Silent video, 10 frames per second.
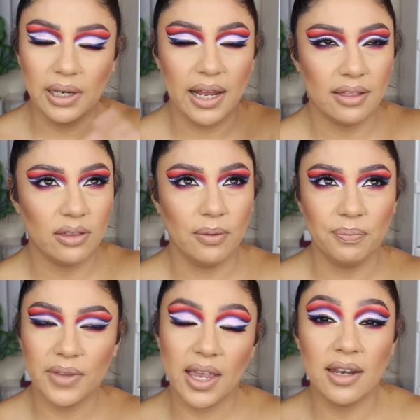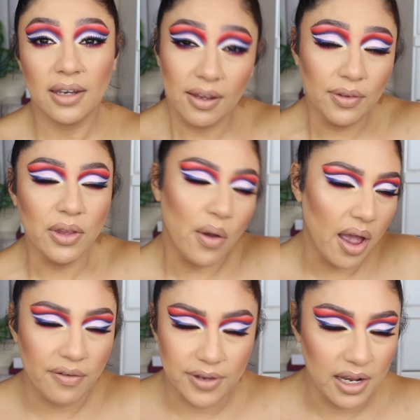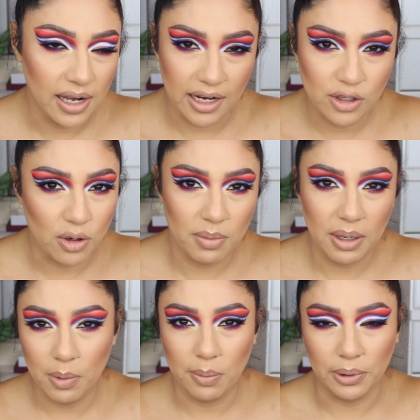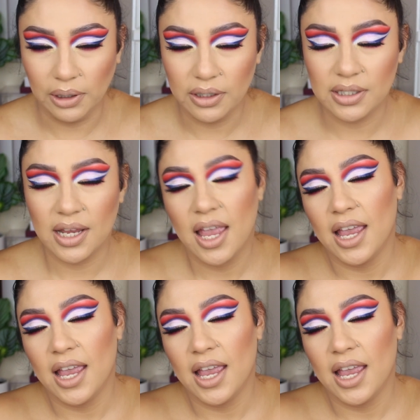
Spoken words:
Like, and even though I have done like so many purple looks,